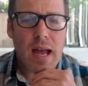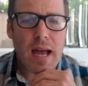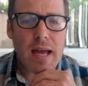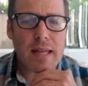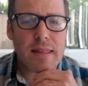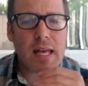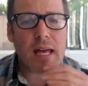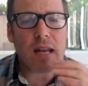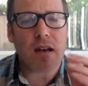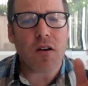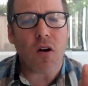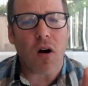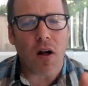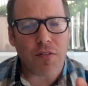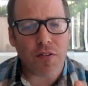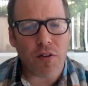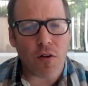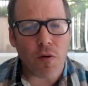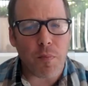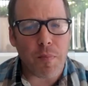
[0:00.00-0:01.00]
And then
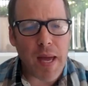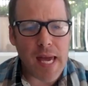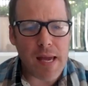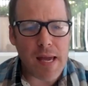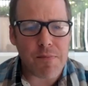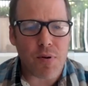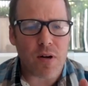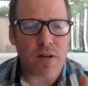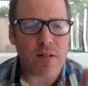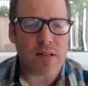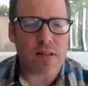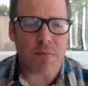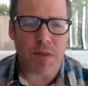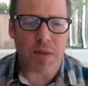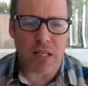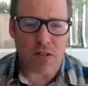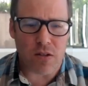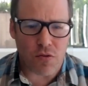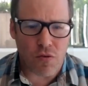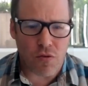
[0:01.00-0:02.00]
also paper and
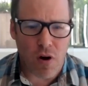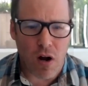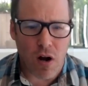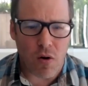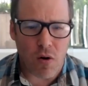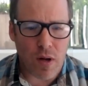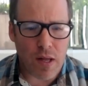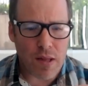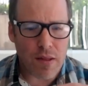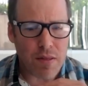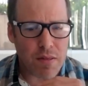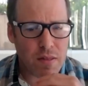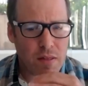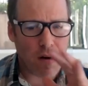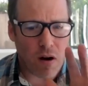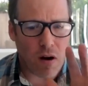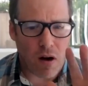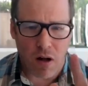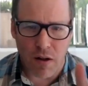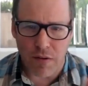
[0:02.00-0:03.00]
something to draw with,
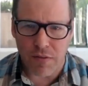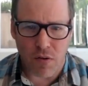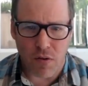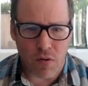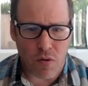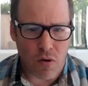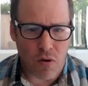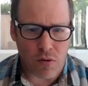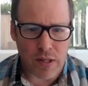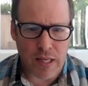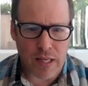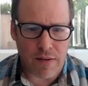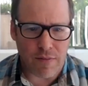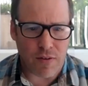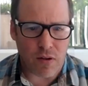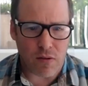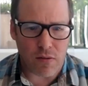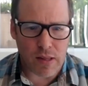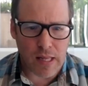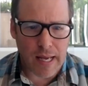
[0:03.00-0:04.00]
also only if
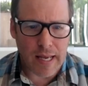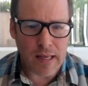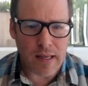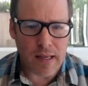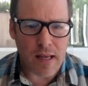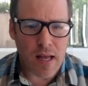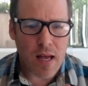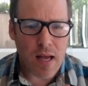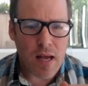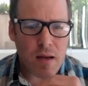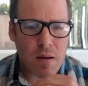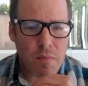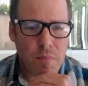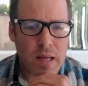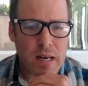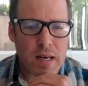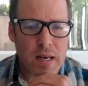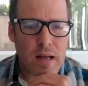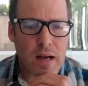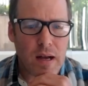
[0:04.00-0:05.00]
you'd like.
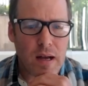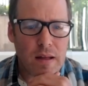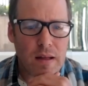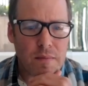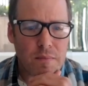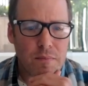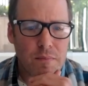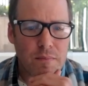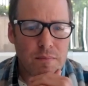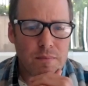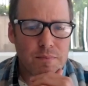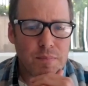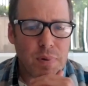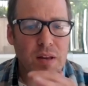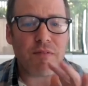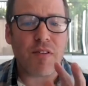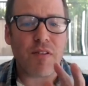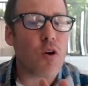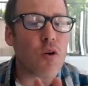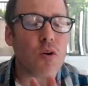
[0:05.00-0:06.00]
But um, but
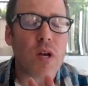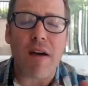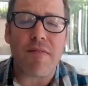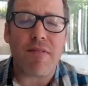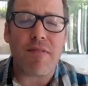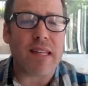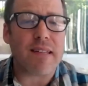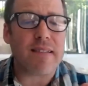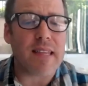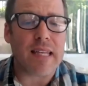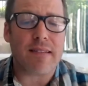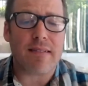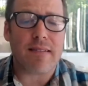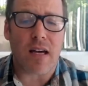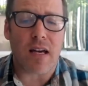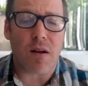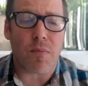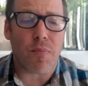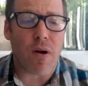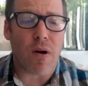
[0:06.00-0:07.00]
if you don't have these things,
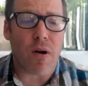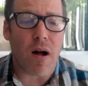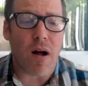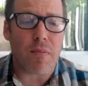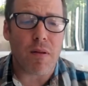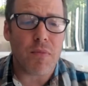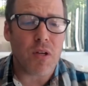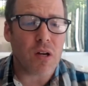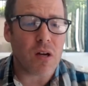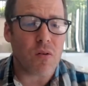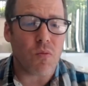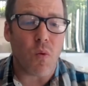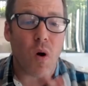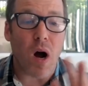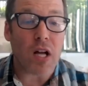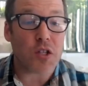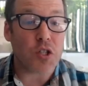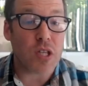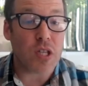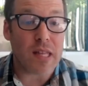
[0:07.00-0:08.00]
not a problem. You could
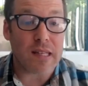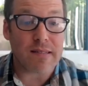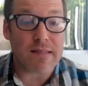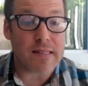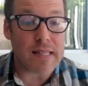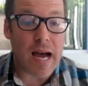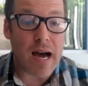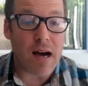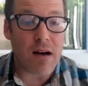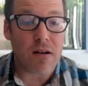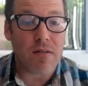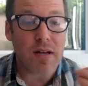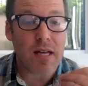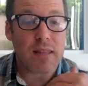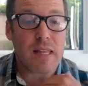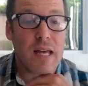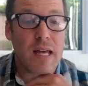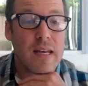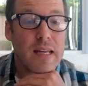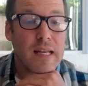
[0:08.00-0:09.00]
watch this now
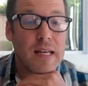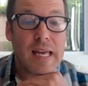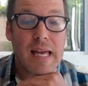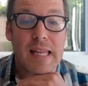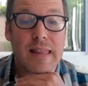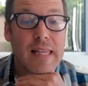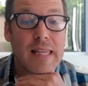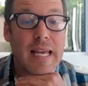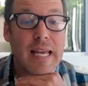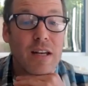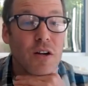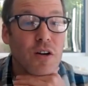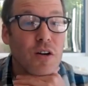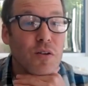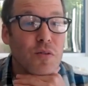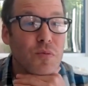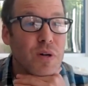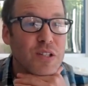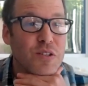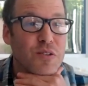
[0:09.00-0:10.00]
and then again
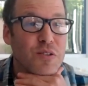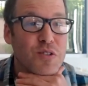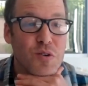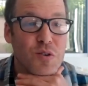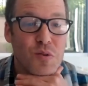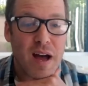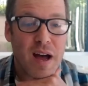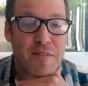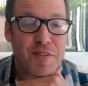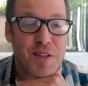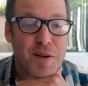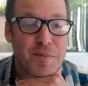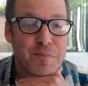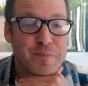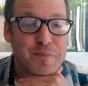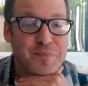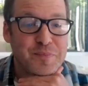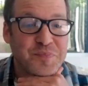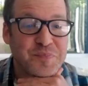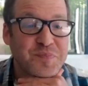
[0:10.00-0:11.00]
later when you do have
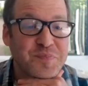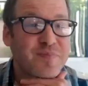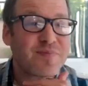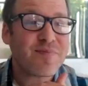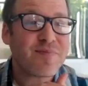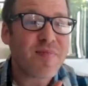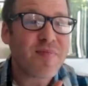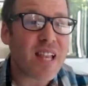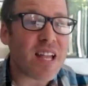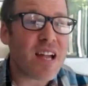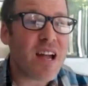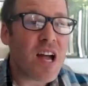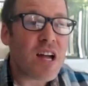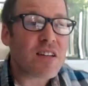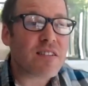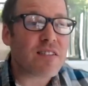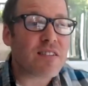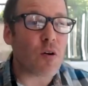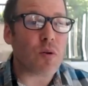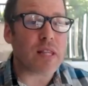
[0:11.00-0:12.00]
them.
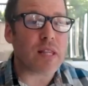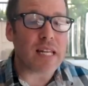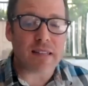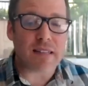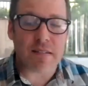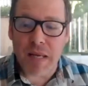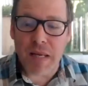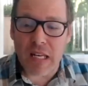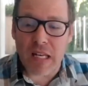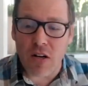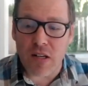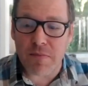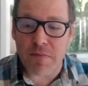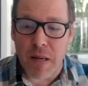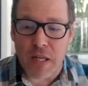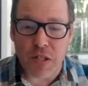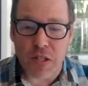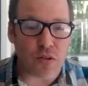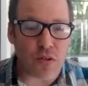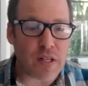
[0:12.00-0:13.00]
So let's meet our
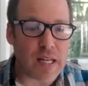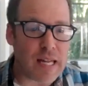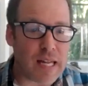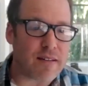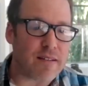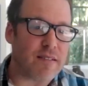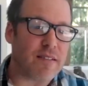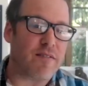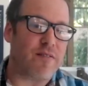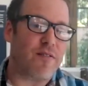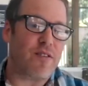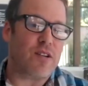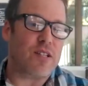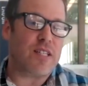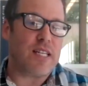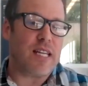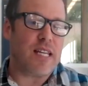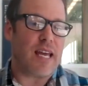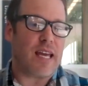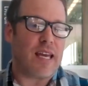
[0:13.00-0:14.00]
special guest for
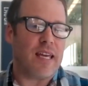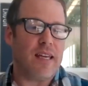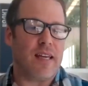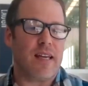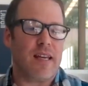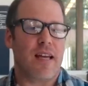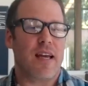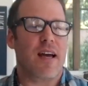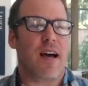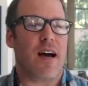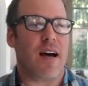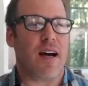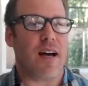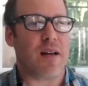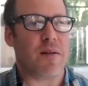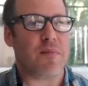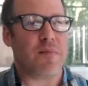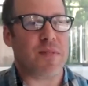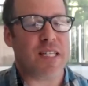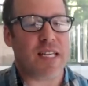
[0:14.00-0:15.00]
today.
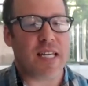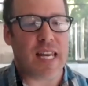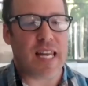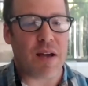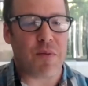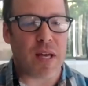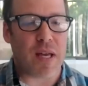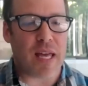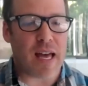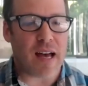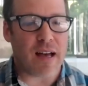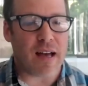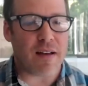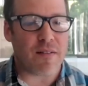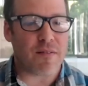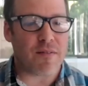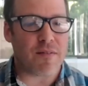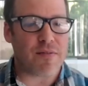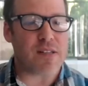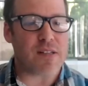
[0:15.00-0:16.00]
Um, today we
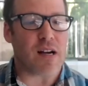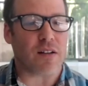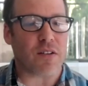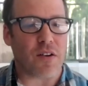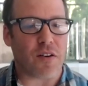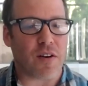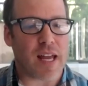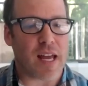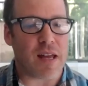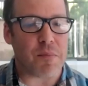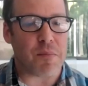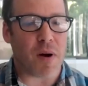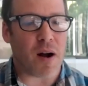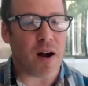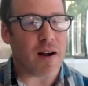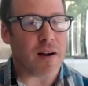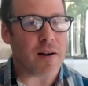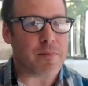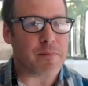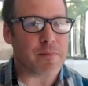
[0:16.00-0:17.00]
have Dr. Ken
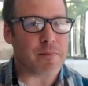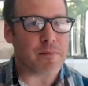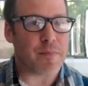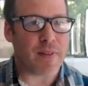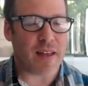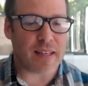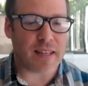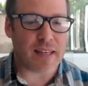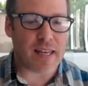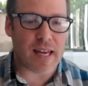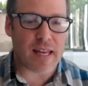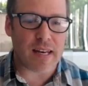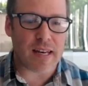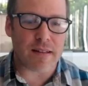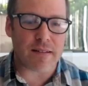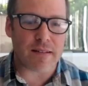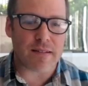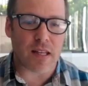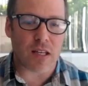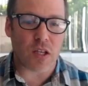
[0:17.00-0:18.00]
Marr. And Ken
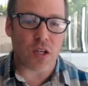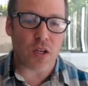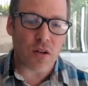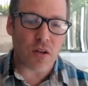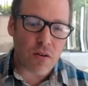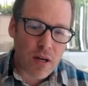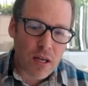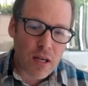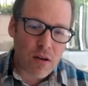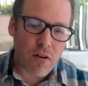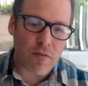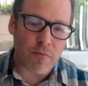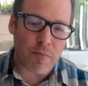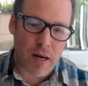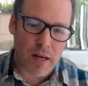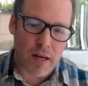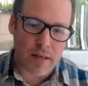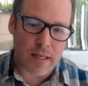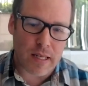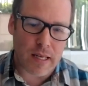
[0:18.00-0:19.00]
is the curator of
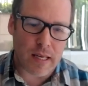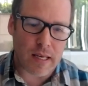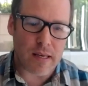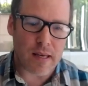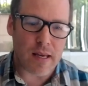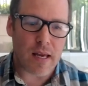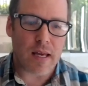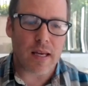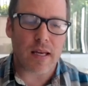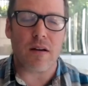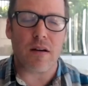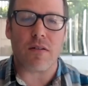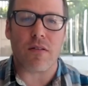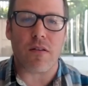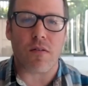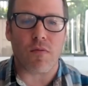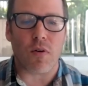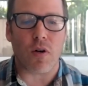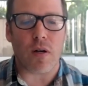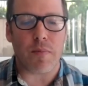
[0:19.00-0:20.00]
botany here at
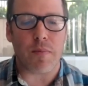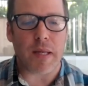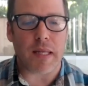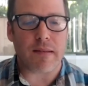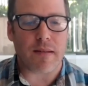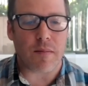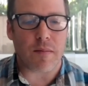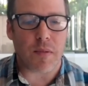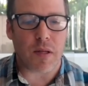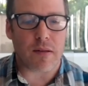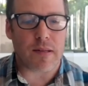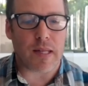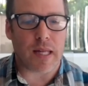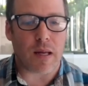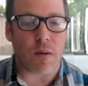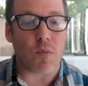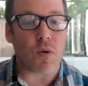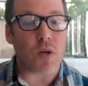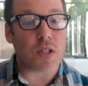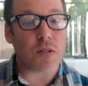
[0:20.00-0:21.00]
the Royal BC
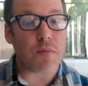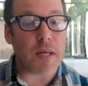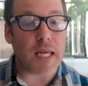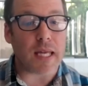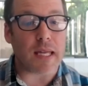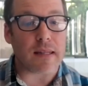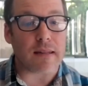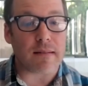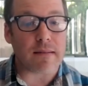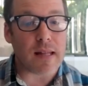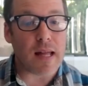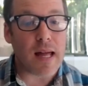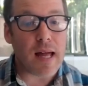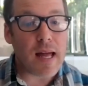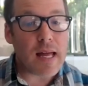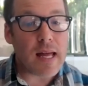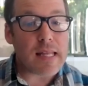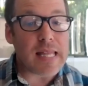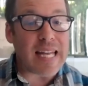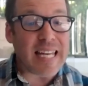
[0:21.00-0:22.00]
Museum, which means
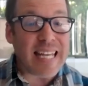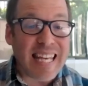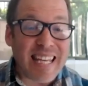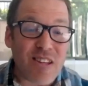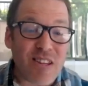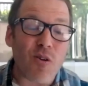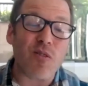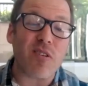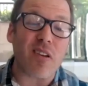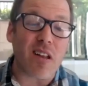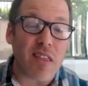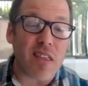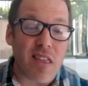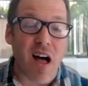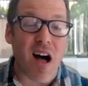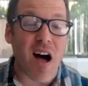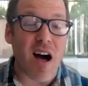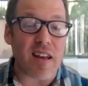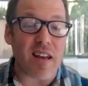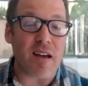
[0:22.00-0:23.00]
that he knows a
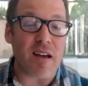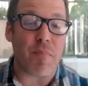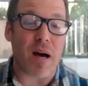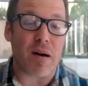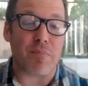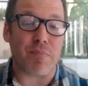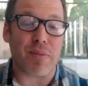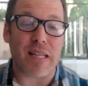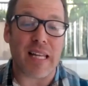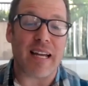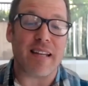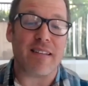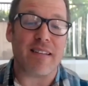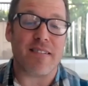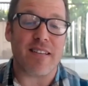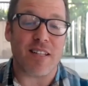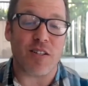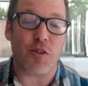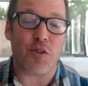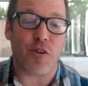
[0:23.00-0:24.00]
lot about plants
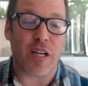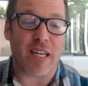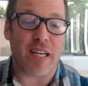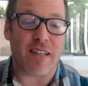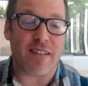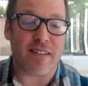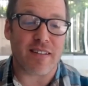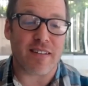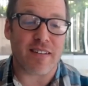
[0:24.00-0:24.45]
and trees.